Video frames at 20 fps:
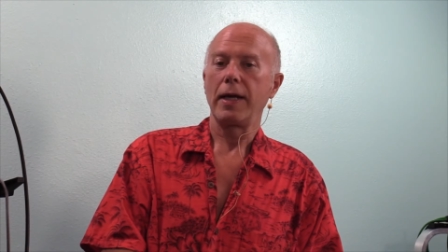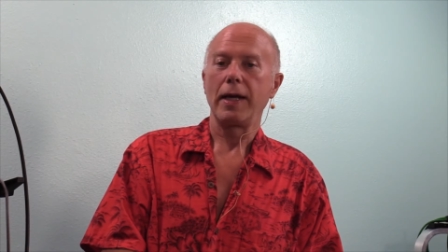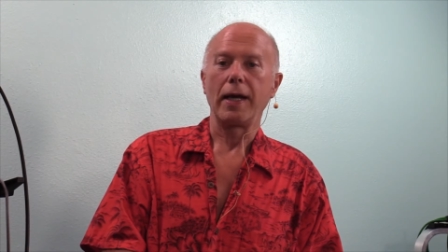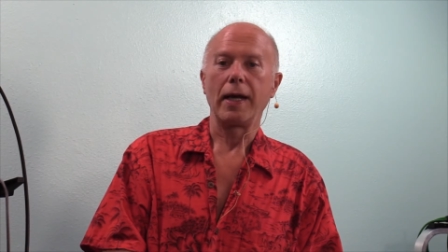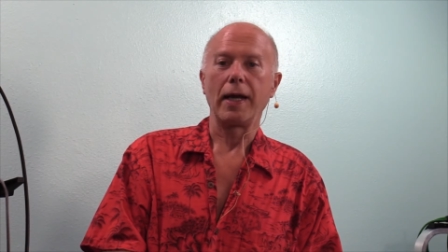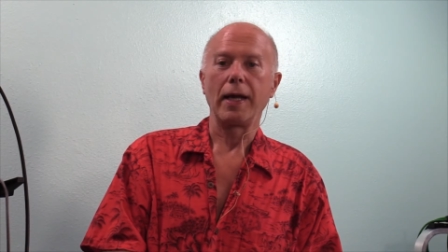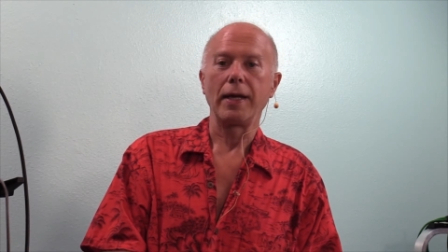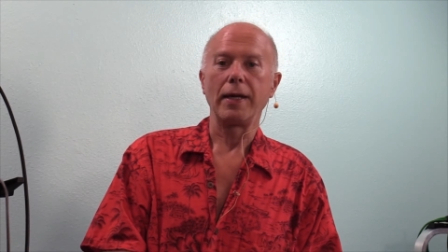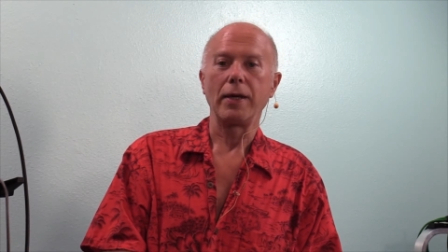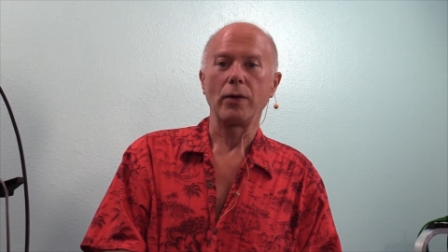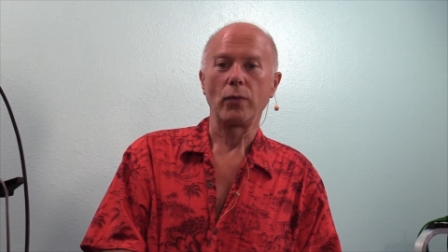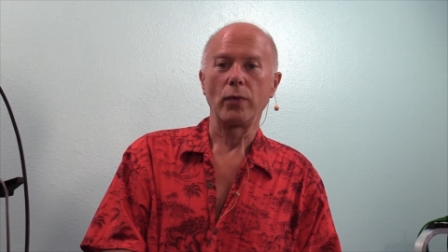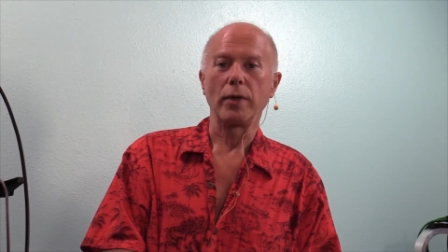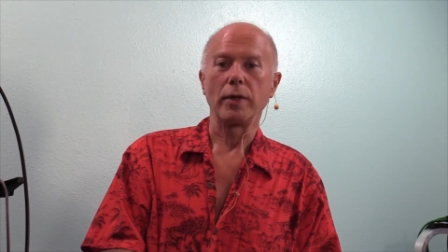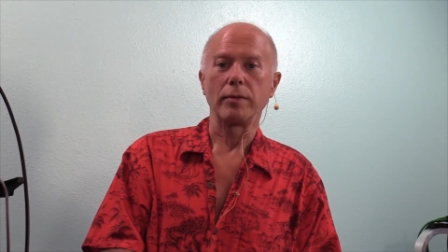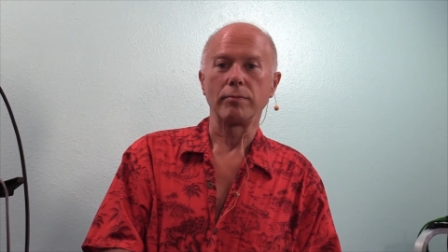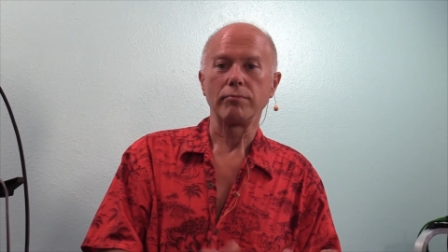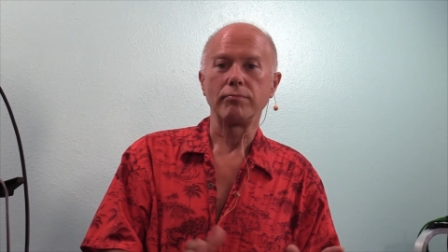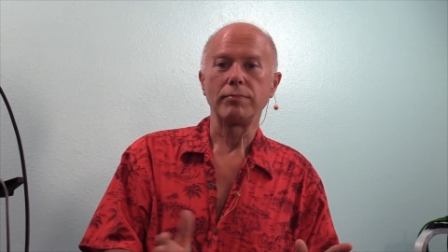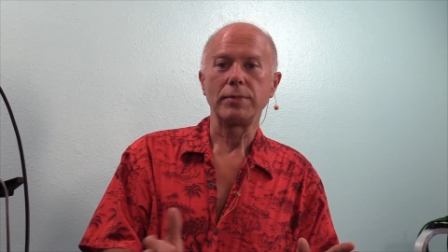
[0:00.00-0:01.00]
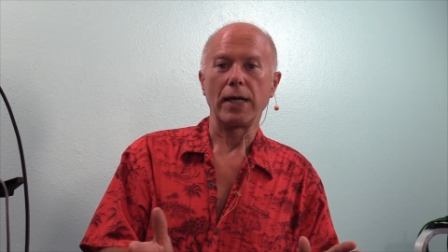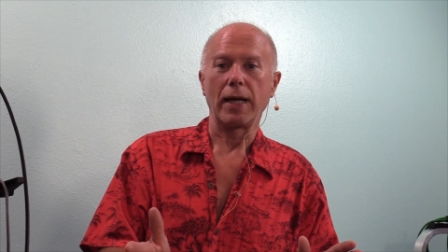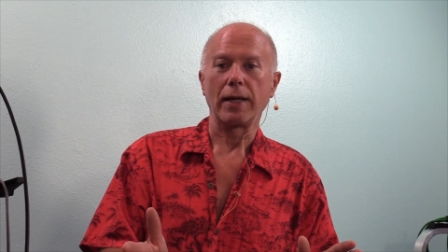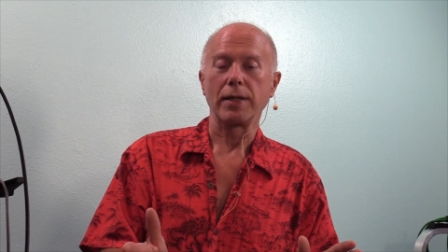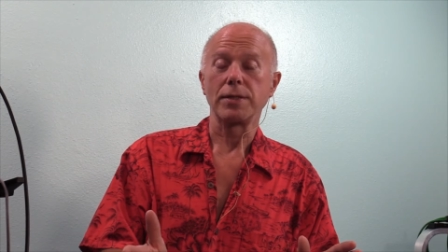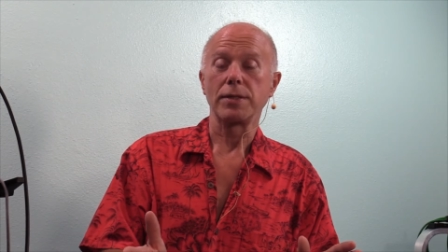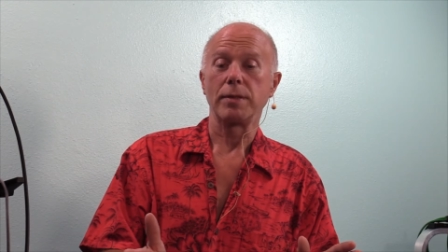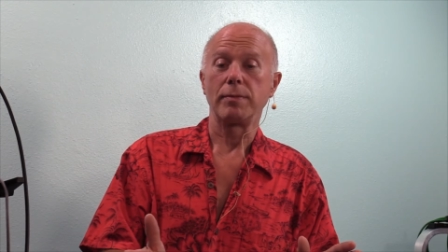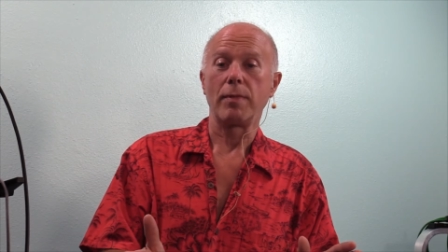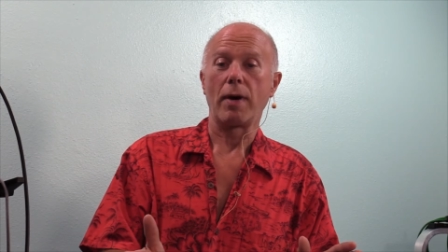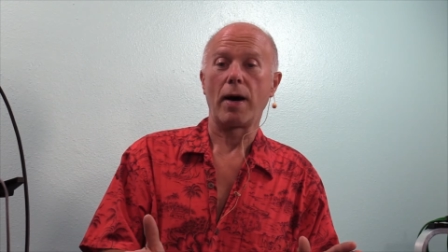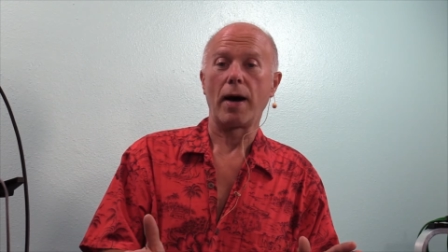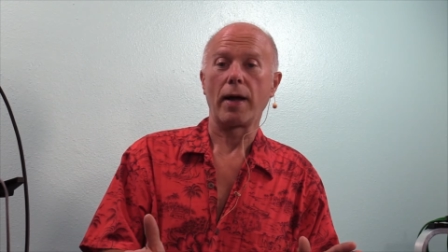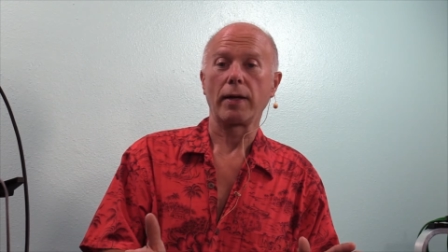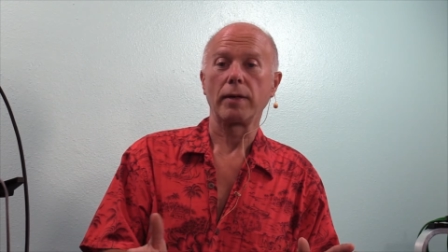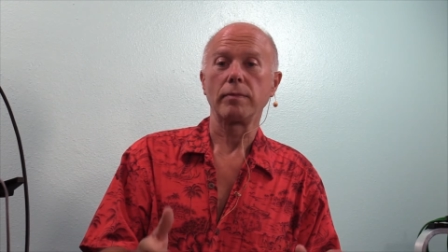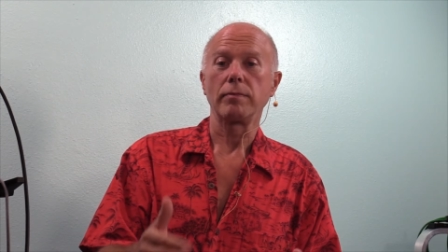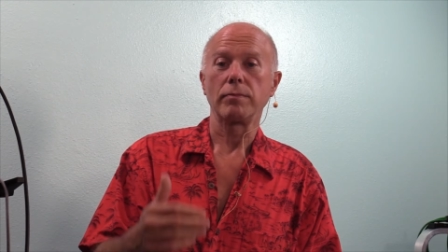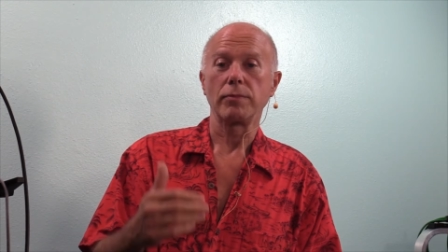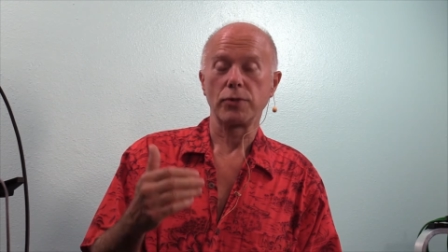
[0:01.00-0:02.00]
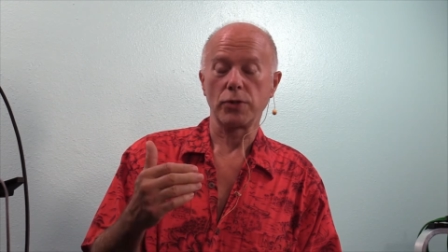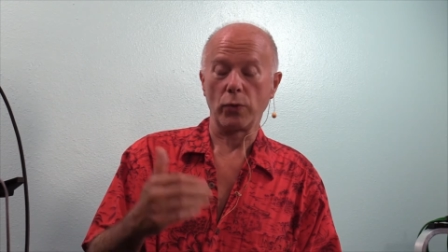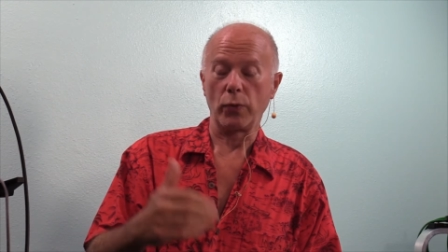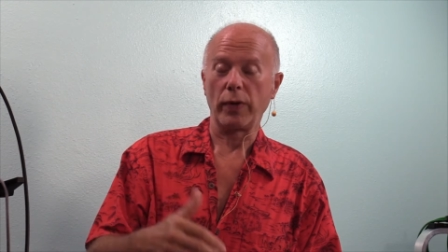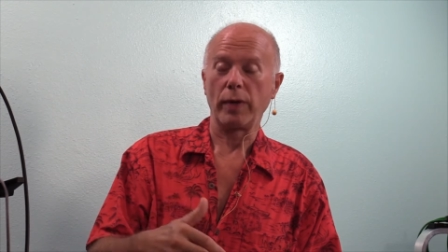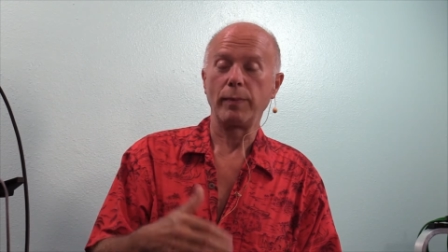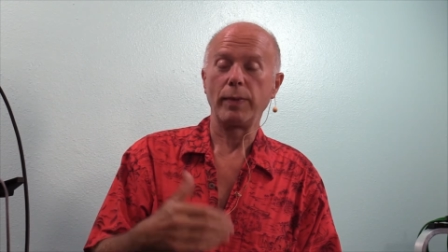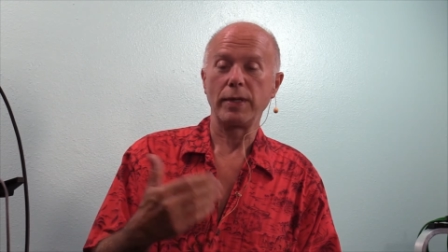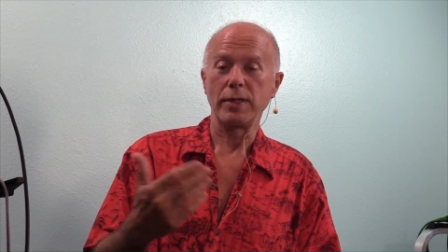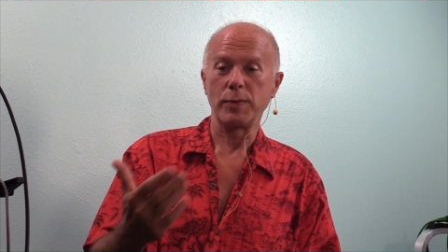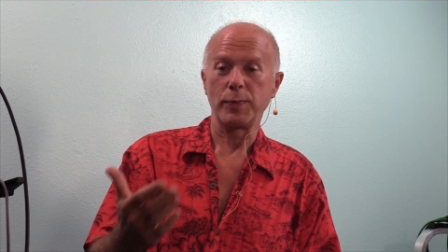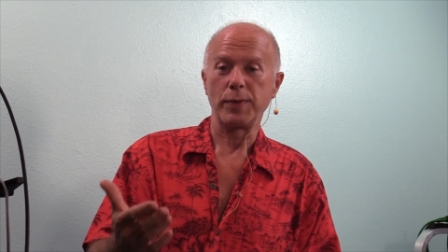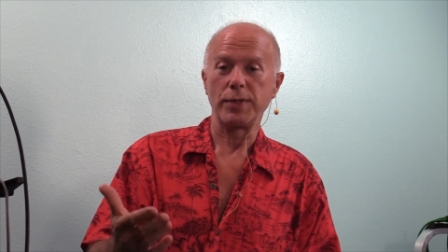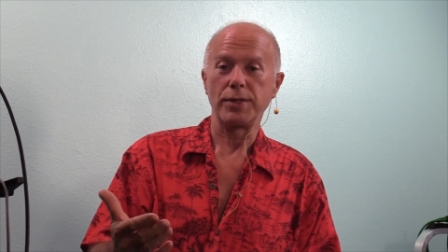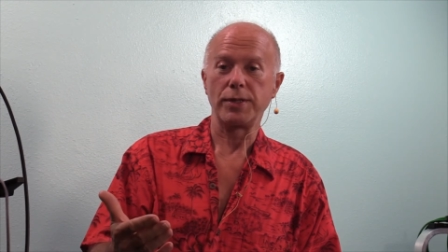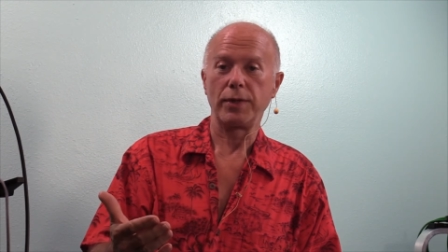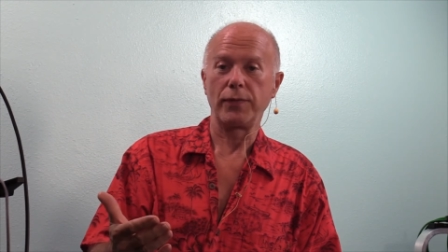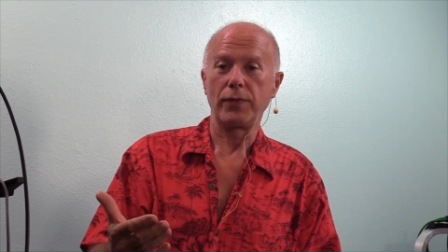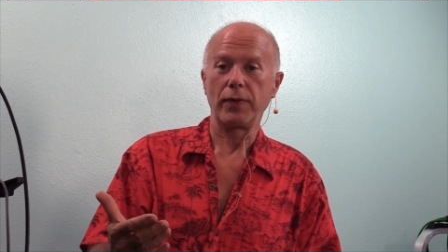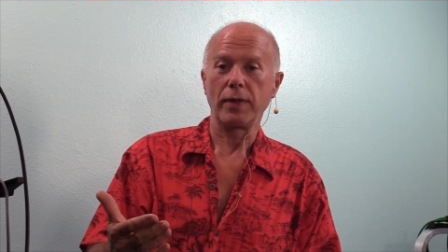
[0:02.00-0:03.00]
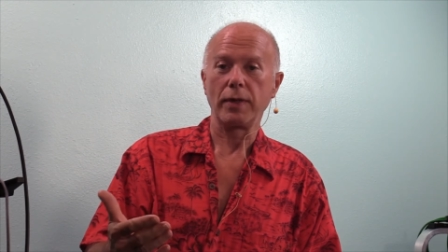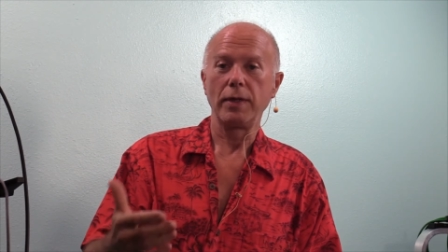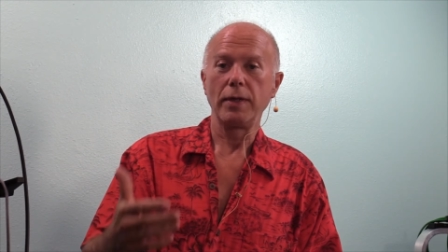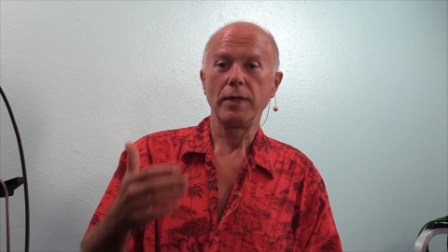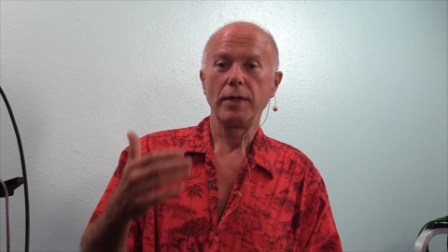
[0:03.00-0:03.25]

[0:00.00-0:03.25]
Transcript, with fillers: and it will tell us the model so we can be specific.